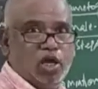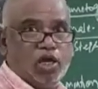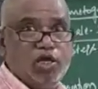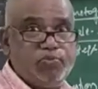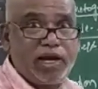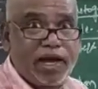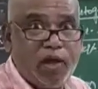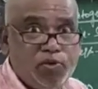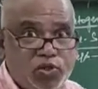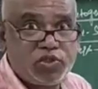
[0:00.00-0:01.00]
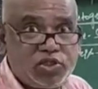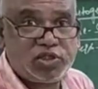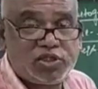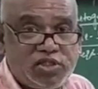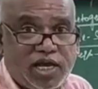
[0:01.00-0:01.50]
If the
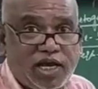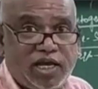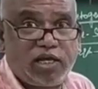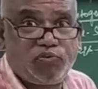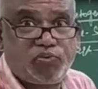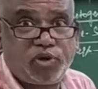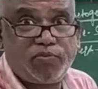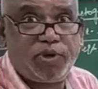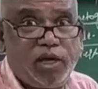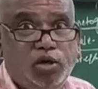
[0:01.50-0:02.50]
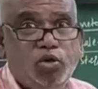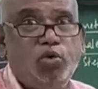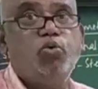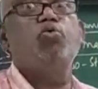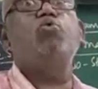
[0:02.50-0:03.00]
gametogenesis occurs in female,
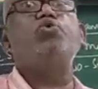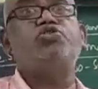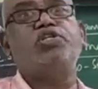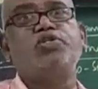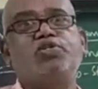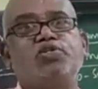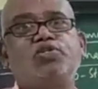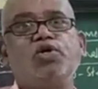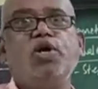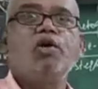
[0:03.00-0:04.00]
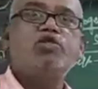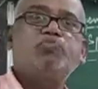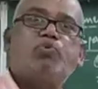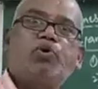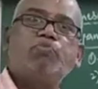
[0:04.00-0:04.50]
oogenesis.
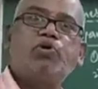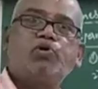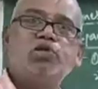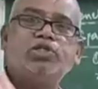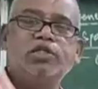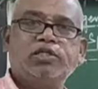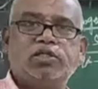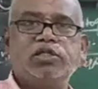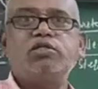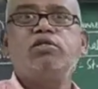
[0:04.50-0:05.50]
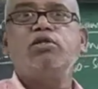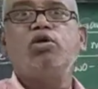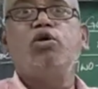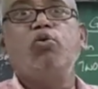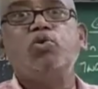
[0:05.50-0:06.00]
Spermatogenesis,
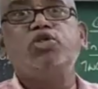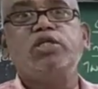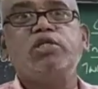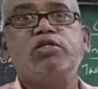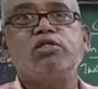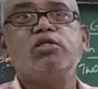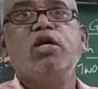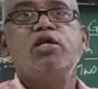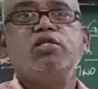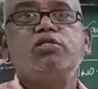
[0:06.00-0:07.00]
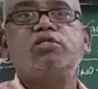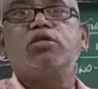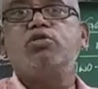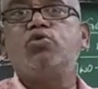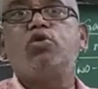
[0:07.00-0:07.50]
oogenesis. This is the
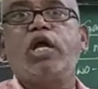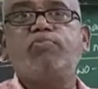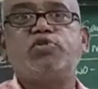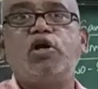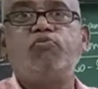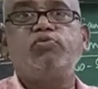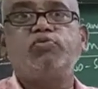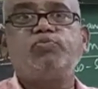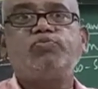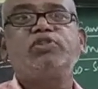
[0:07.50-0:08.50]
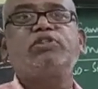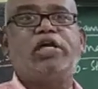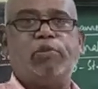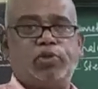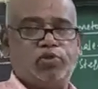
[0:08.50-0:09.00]
two types of
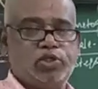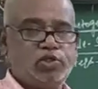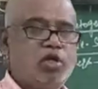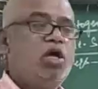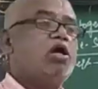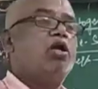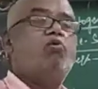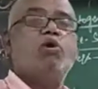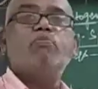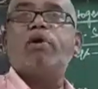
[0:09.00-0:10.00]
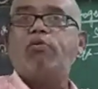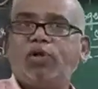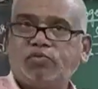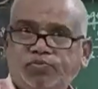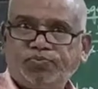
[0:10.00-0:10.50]
gametogenesis. Now one by one.